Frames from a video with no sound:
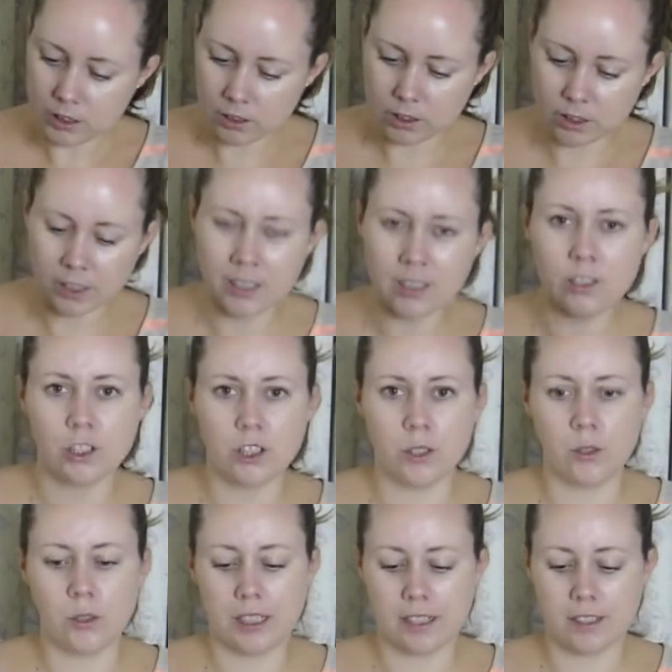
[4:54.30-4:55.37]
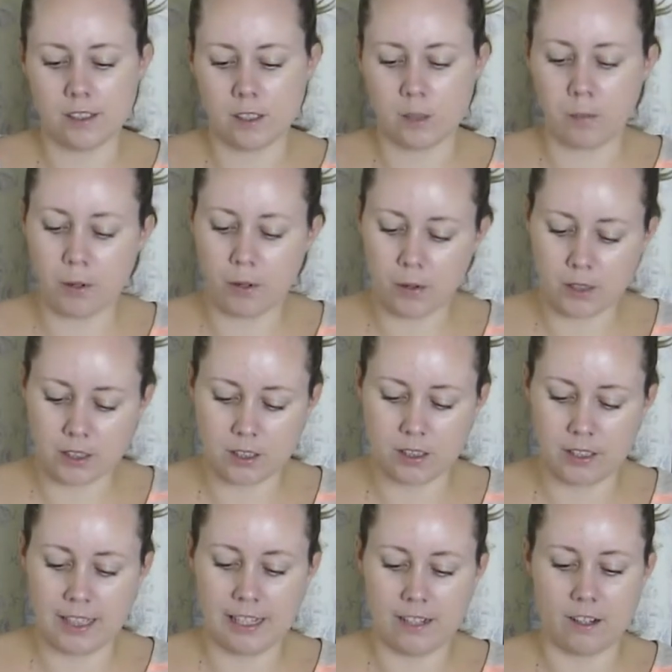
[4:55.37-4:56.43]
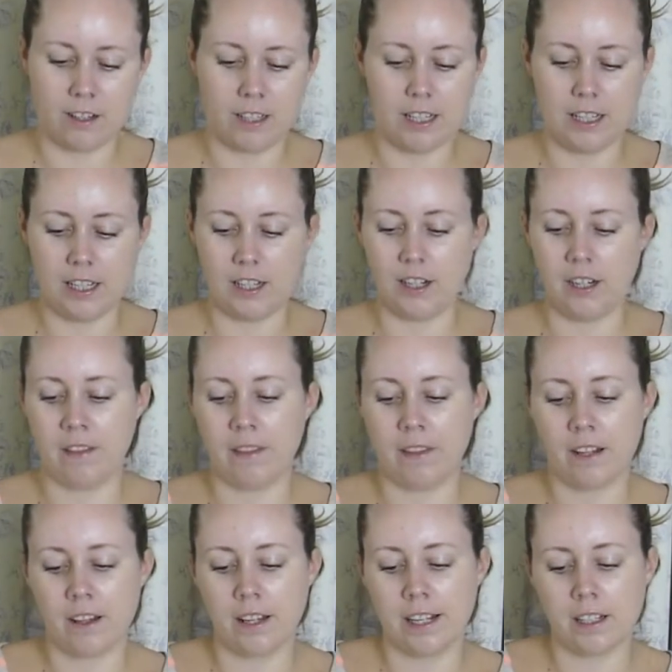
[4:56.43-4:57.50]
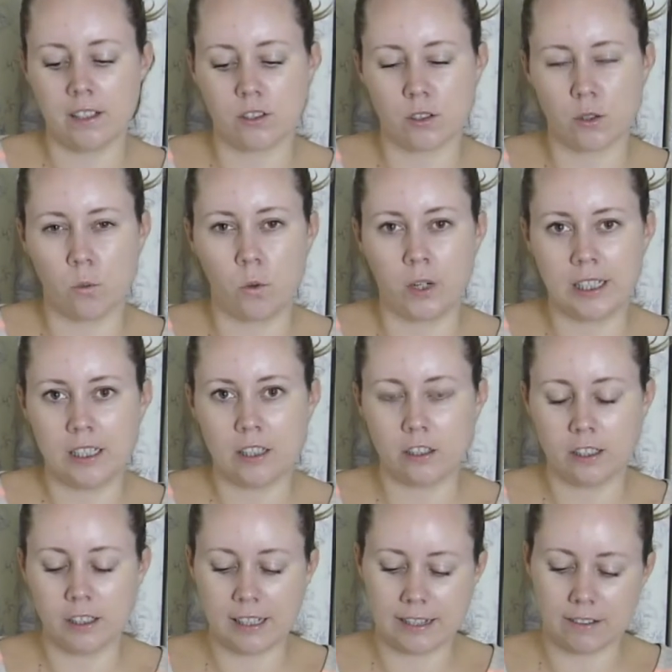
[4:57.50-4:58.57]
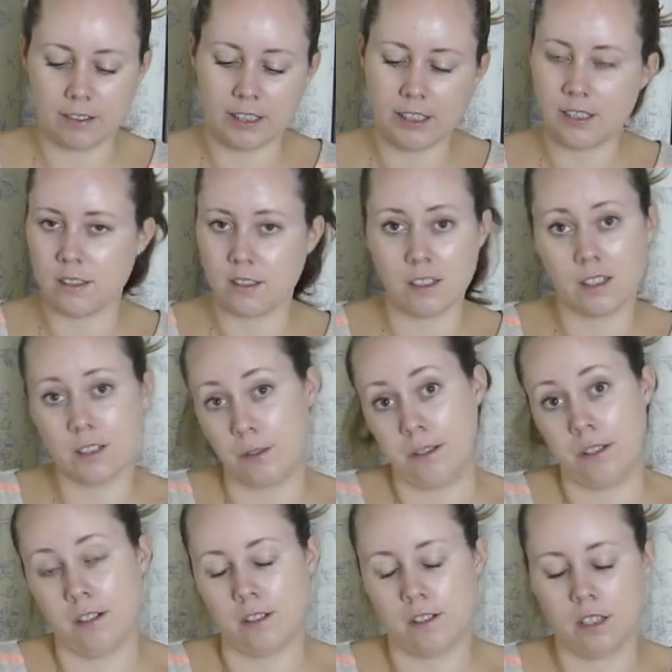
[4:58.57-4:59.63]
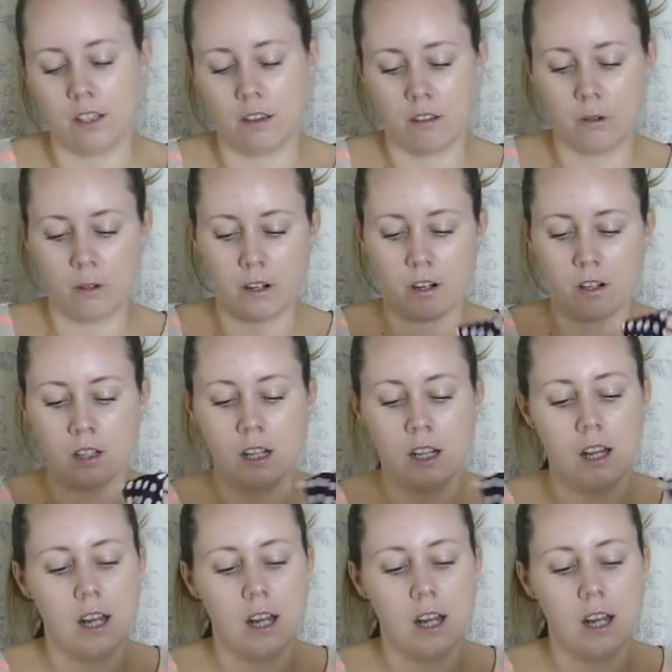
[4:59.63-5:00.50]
it's kind of two layers, the polka dot layer here and then like just a winey color layer on the inside, so it's not see-through at all.